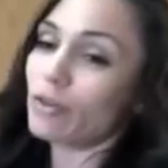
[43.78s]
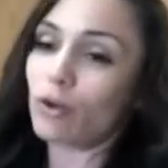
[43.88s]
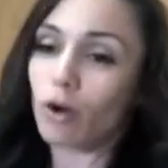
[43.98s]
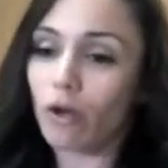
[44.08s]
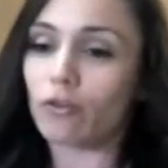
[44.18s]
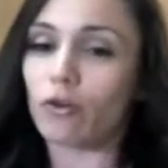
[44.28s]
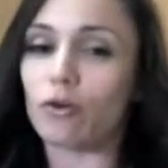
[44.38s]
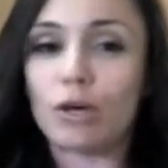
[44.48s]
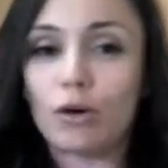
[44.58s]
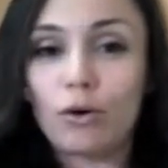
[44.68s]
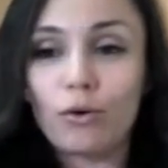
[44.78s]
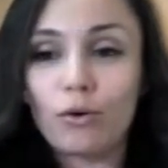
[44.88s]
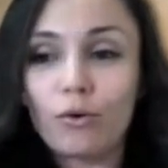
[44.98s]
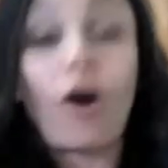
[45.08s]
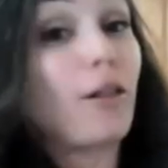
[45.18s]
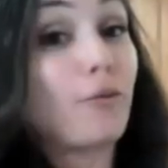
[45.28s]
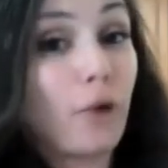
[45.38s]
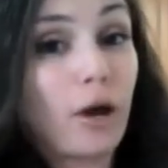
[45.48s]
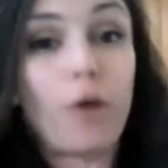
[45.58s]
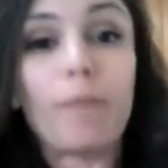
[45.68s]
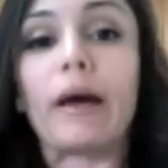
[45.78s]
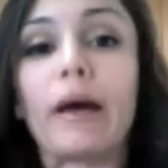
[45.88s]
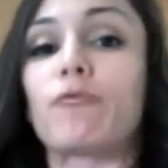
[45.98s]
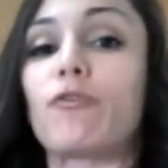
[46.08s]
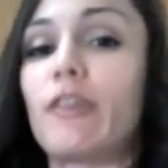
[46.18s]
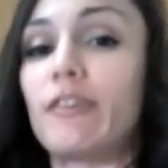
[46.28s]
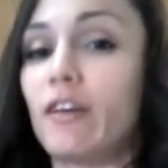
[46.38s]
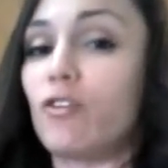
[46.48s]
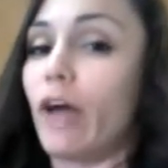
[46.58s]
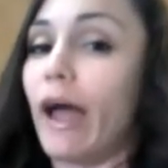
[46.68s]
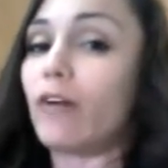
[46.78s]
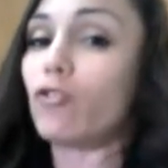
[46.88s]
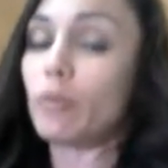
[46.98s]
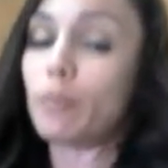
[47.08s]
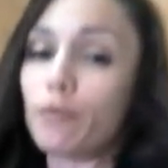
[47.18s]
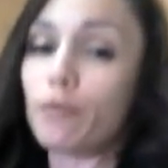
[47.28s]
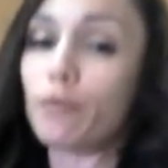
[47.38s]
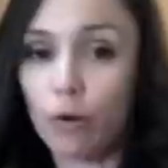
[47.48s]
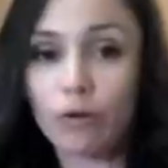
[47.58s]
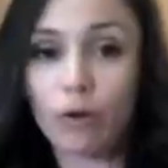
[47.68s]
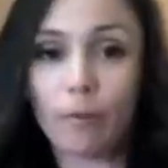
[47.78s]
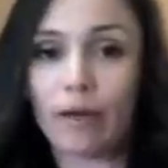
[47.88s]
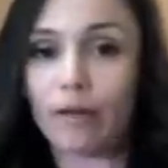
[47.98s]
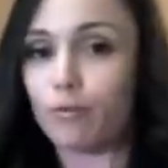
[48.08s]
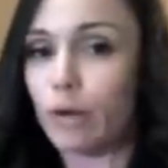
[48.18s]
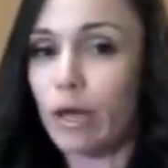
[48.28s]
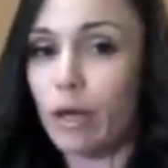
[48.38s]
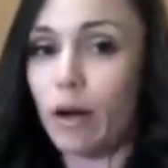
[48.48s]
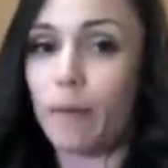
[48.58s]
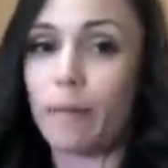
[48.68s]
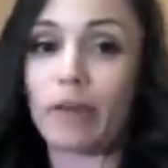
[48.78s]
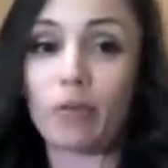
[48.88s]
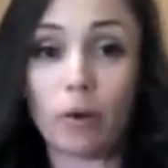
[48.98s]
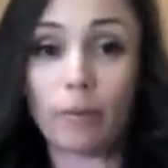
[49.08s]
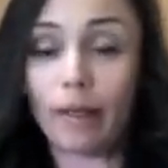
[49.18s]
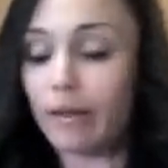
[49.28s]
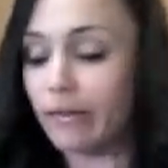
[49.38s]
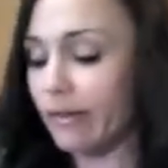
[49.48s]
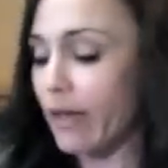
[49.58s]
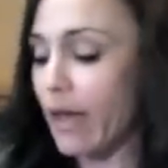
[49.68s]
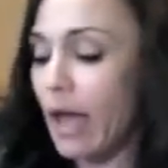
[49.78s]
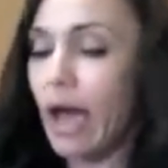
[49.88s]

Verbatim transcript: you could also use olive oil, but for this dish, I actually prefer the omega-3 uh, by Smart Balance.